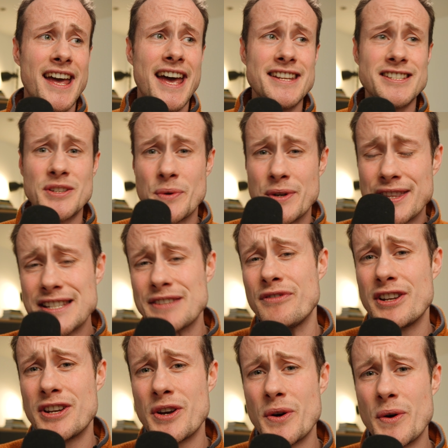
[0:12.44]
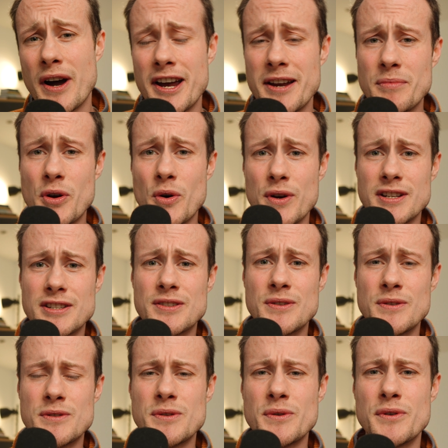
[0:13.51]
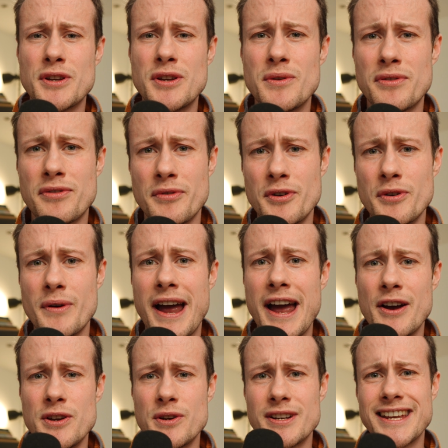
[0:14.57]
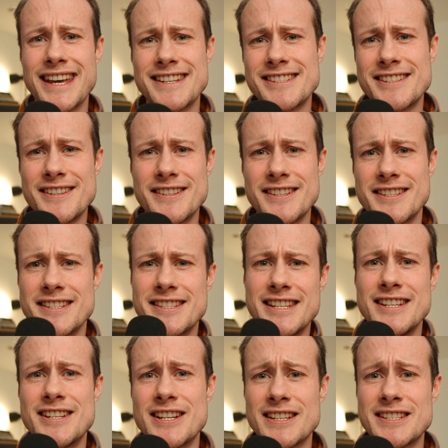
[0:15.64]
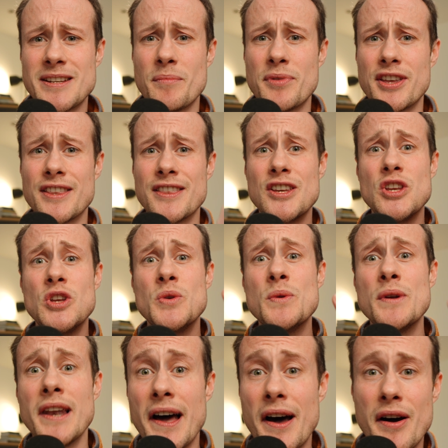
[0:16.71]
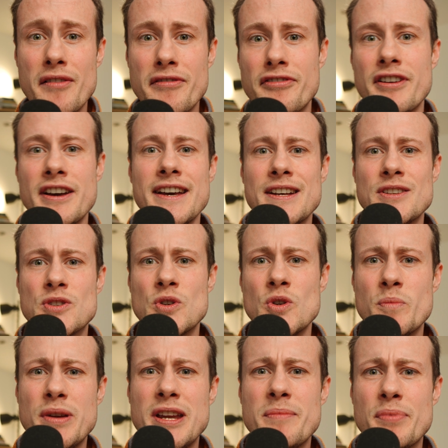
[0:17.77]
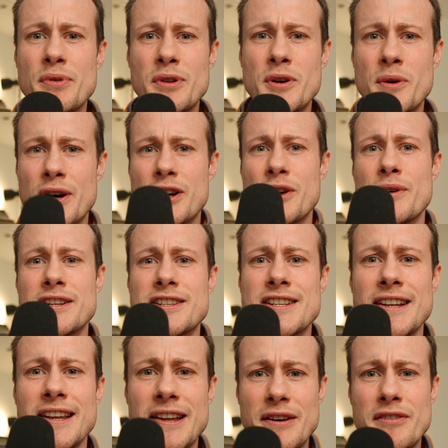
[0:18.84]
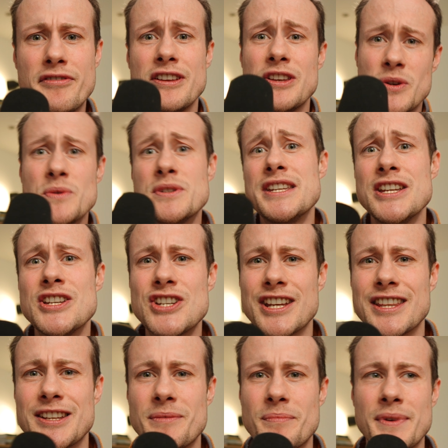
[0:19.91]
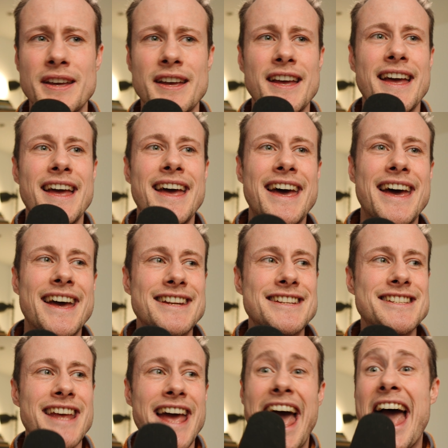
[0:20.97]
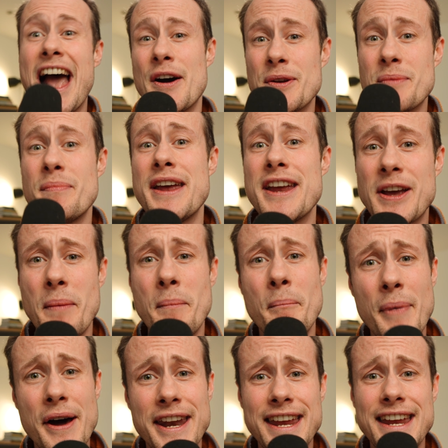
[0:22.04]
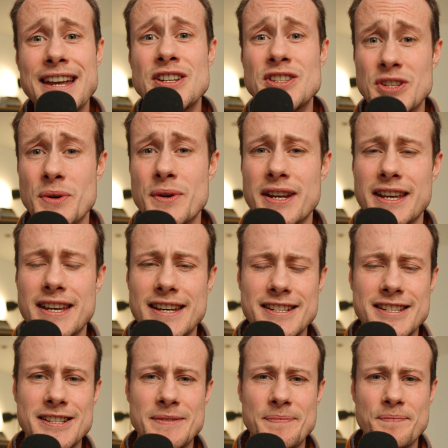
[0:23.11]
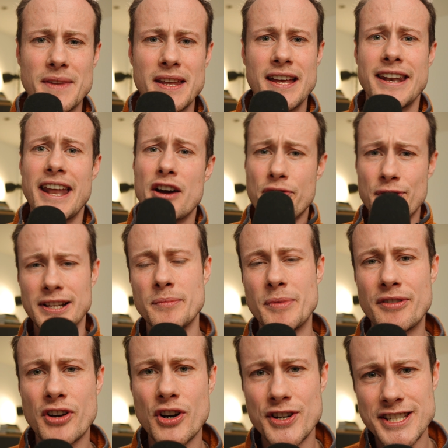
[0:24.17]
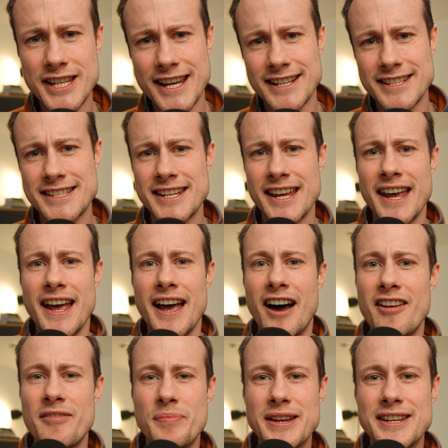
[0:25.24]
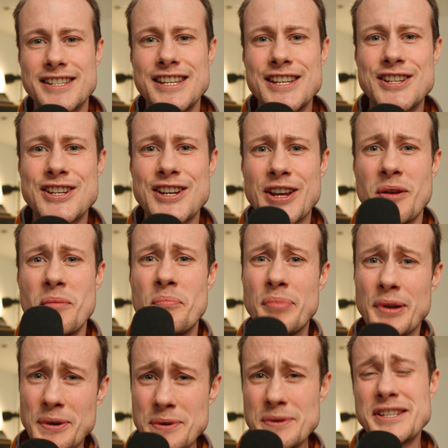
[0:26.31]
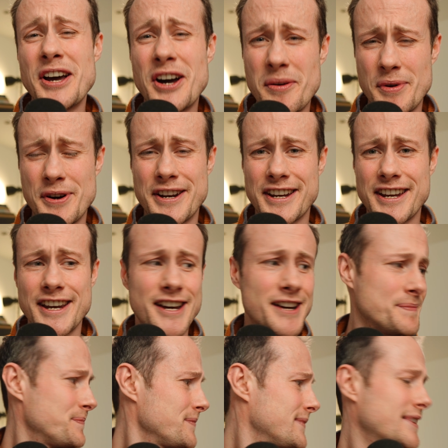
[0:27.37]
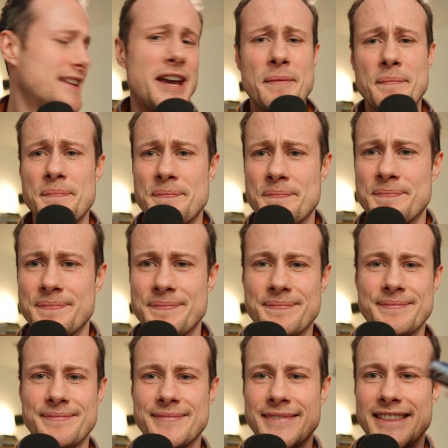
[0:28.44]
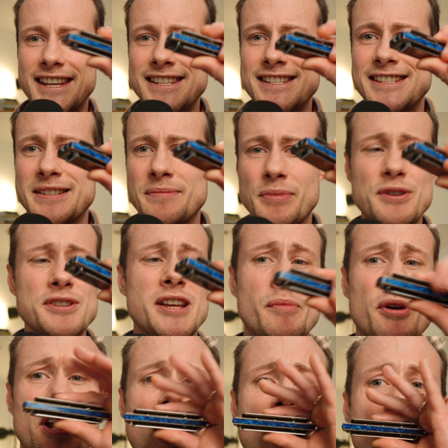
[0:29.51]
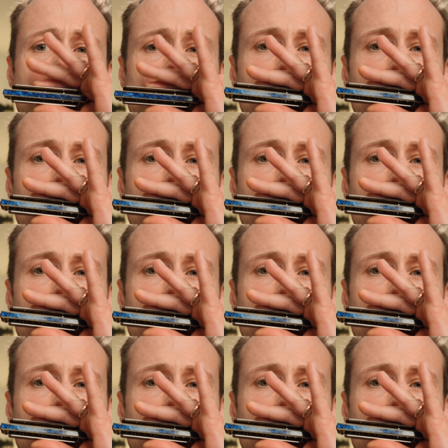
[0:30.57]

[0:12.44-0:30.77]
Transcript: So in this video, I'm going to talk you through how you can get started teaching something that you love to people who are going to love you teaching them, and how to make money doing it. Now, for a little bit of context, I've been teaching blues harmonica. Yep, this blues harmonica